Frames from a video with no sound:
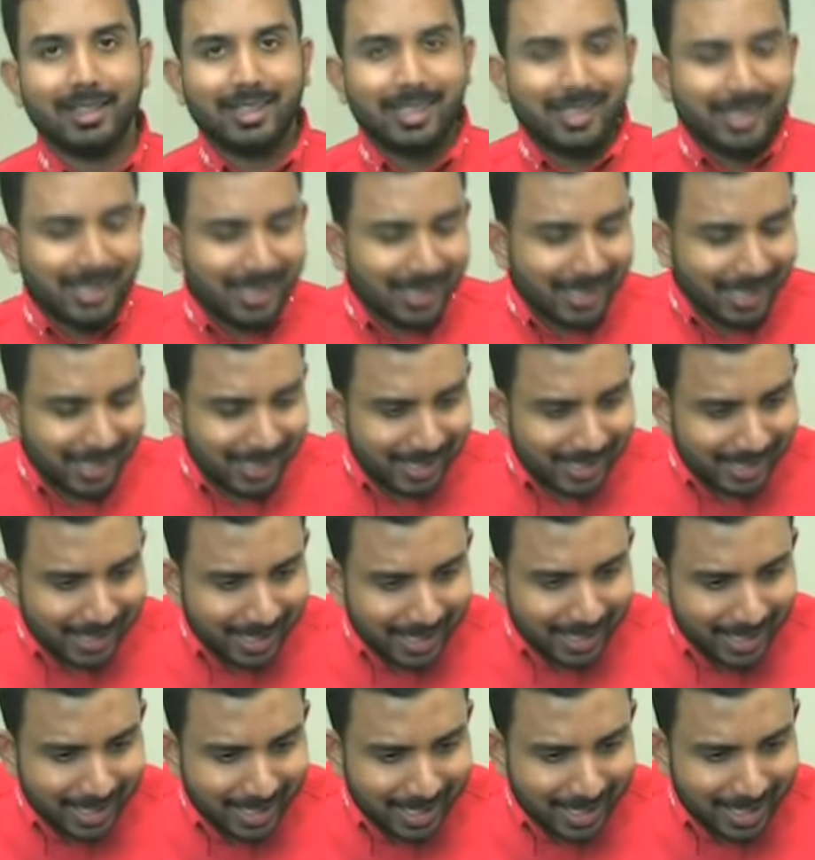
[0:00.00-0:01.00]
This is a
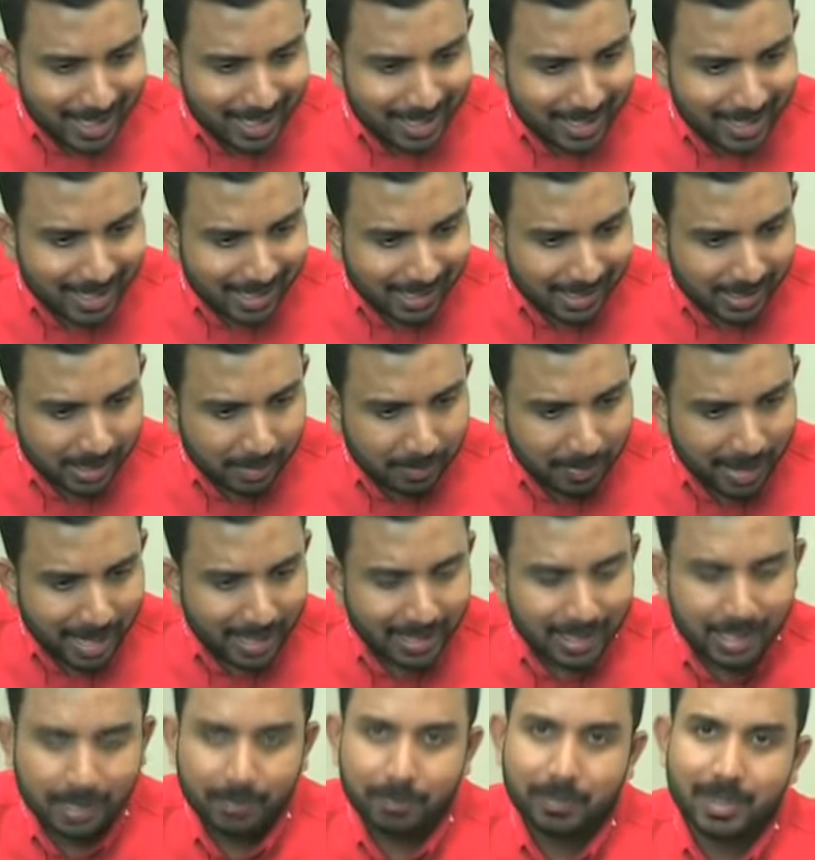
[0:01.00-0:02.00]
serious,
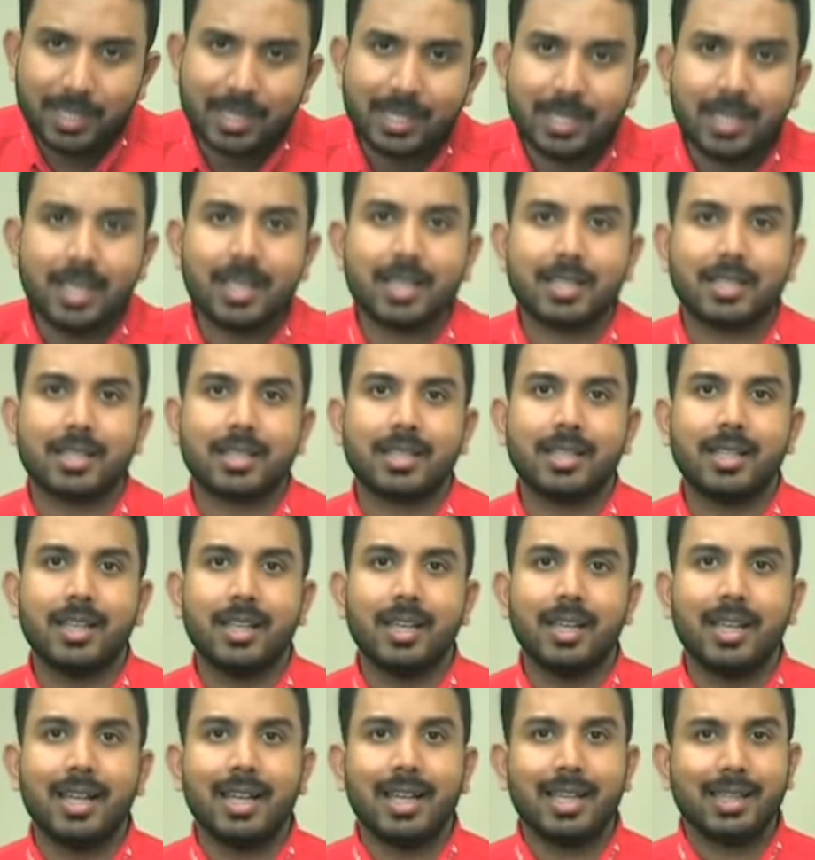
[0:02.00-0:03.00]
systematic business.
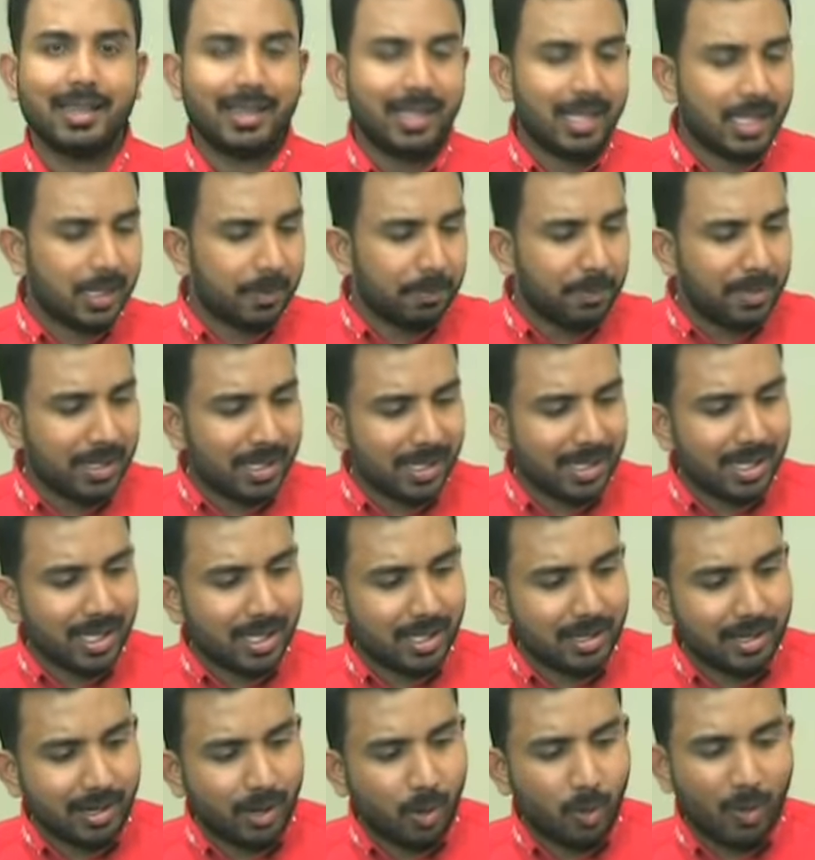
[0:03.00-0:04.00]
This
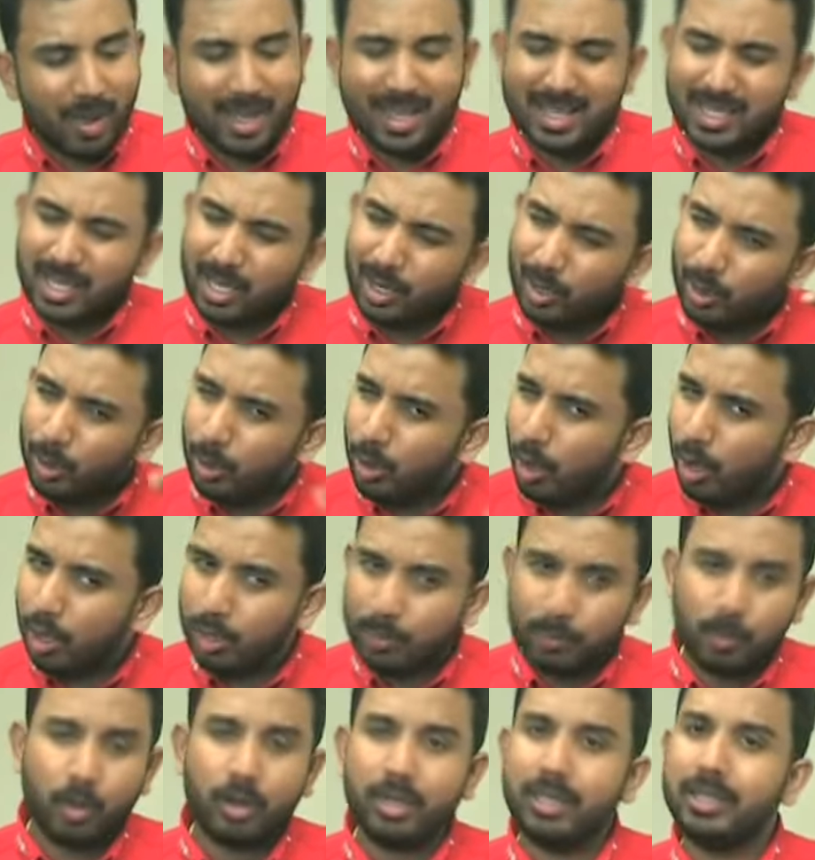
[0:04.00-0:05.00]
business requires a
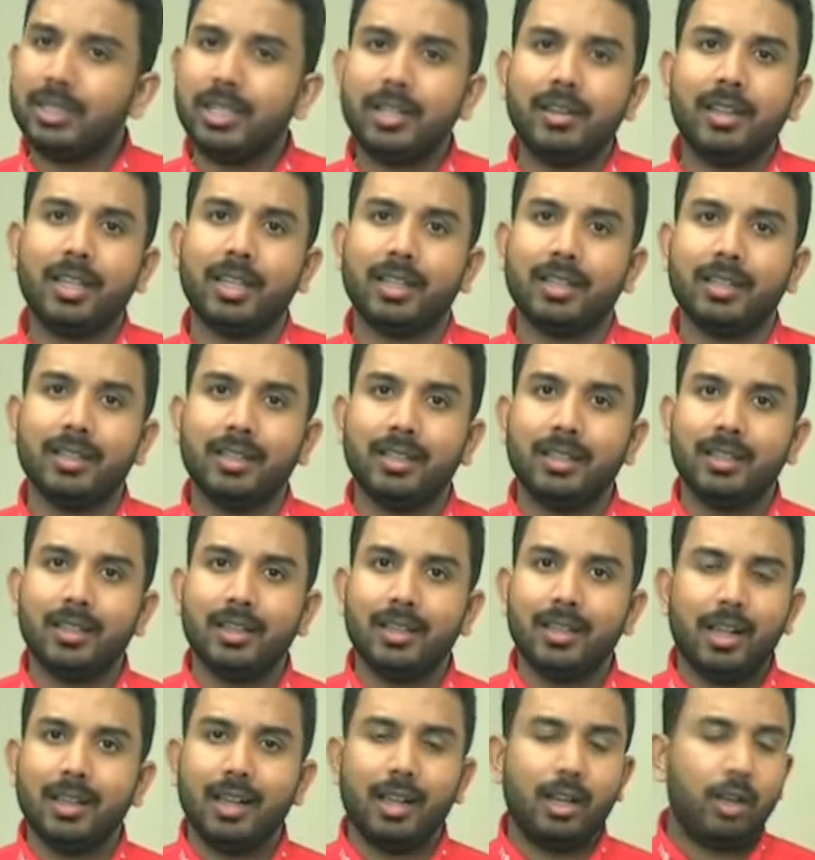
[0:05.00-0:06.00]
lot of monitoring,
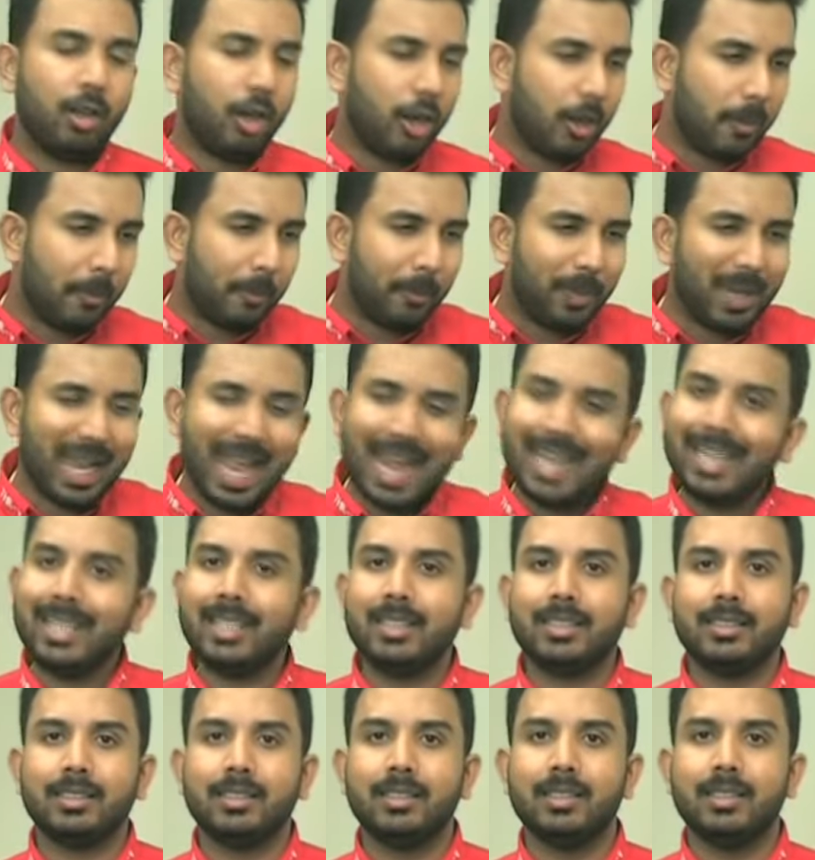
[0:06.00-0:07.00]
a lot of
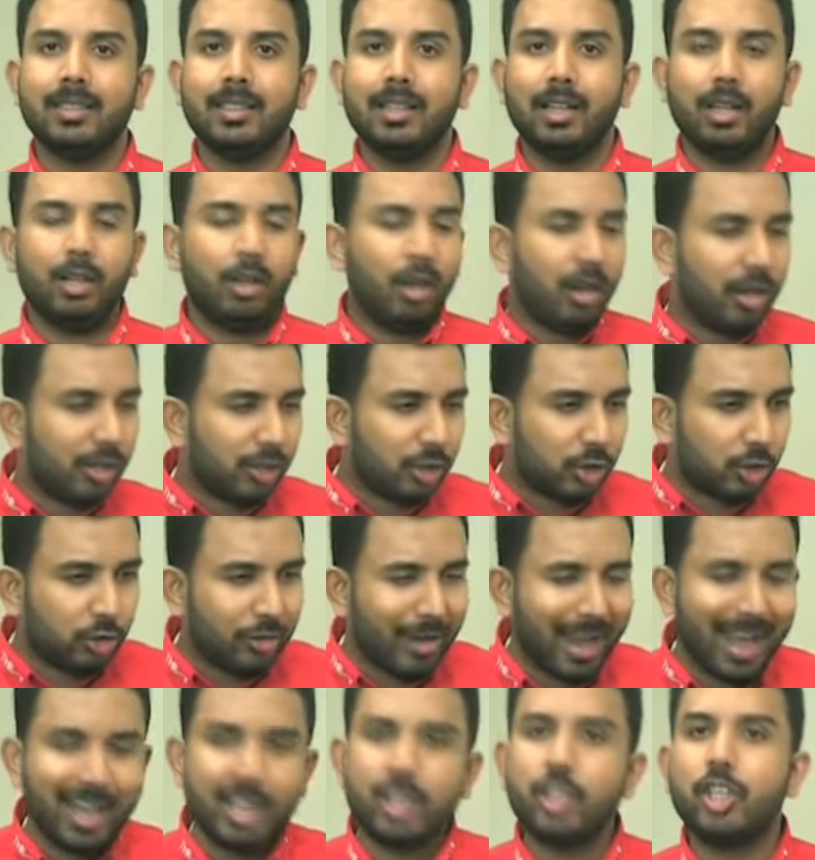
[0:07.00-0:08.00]
planning, a lot of
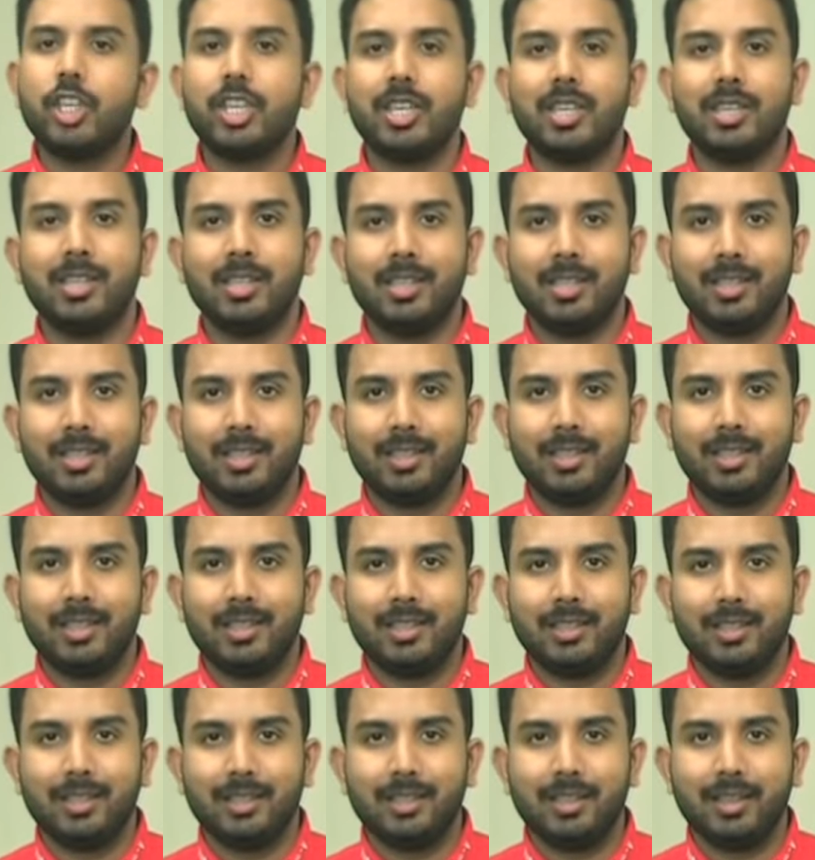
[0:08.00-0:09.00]
strategy.
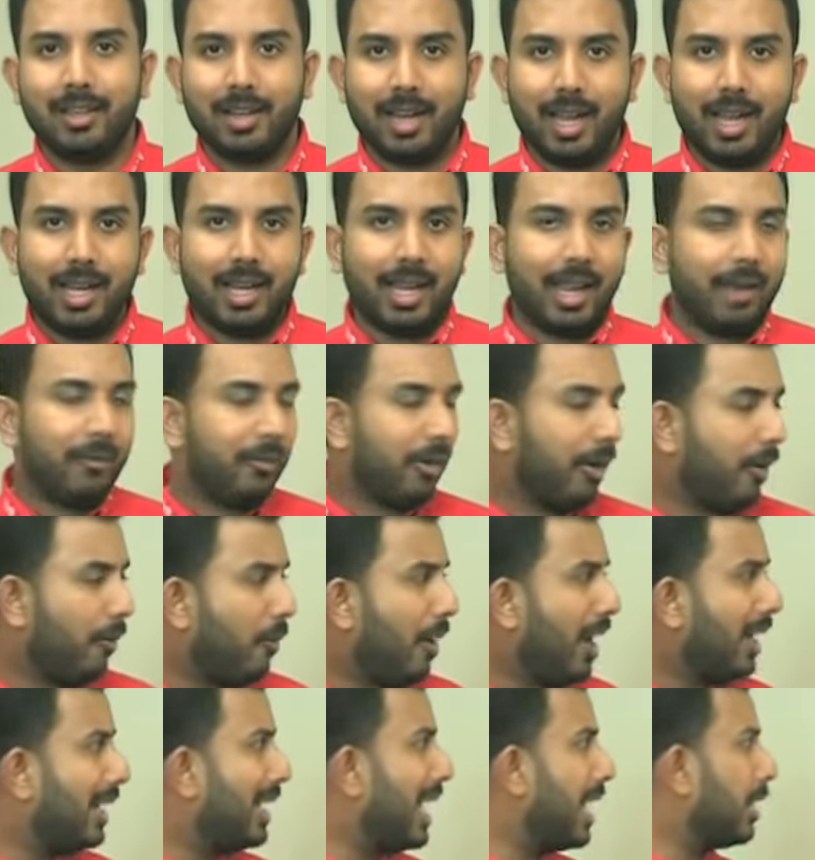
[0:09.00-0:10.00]
Alright? And
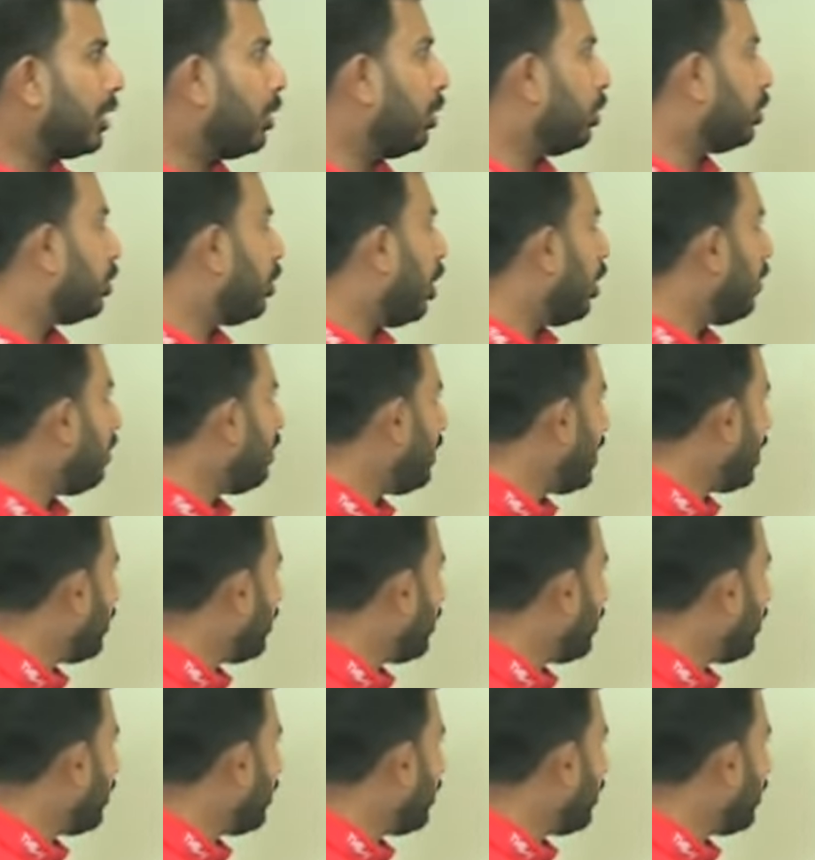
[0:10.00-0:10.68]
what Dato taught